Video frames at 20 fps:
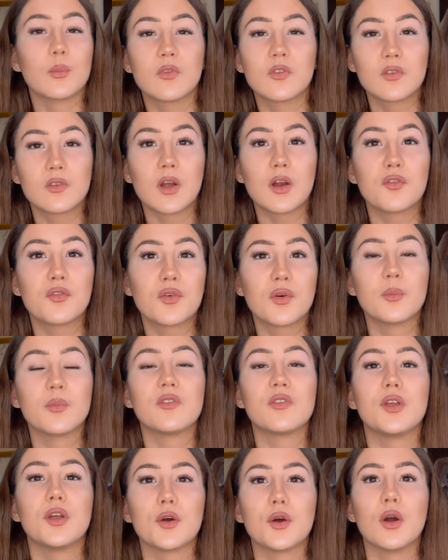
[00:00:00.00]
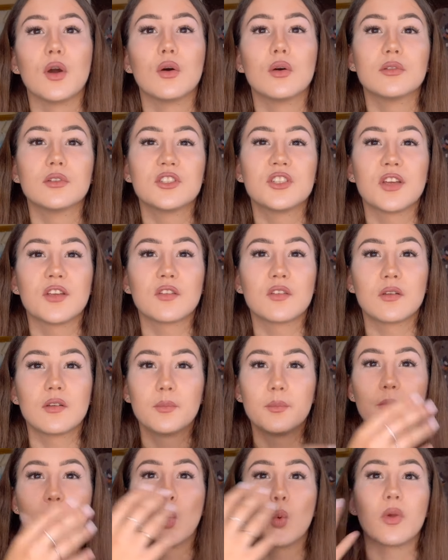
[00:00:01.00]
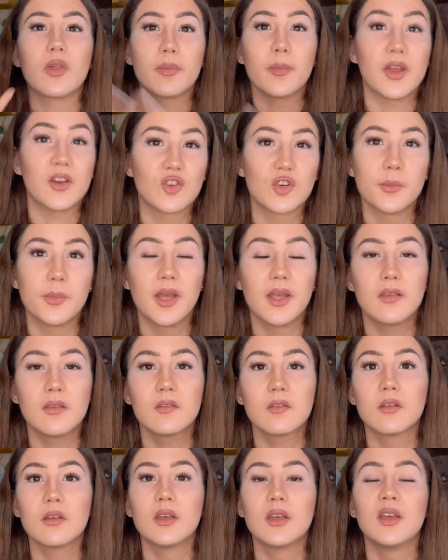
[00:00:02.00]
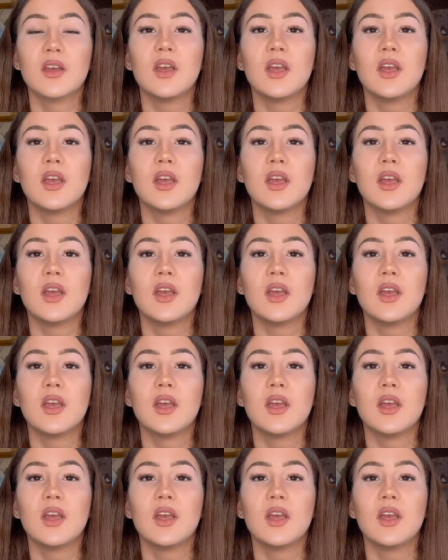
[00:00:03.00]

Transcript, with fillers: start from zero, just with measurements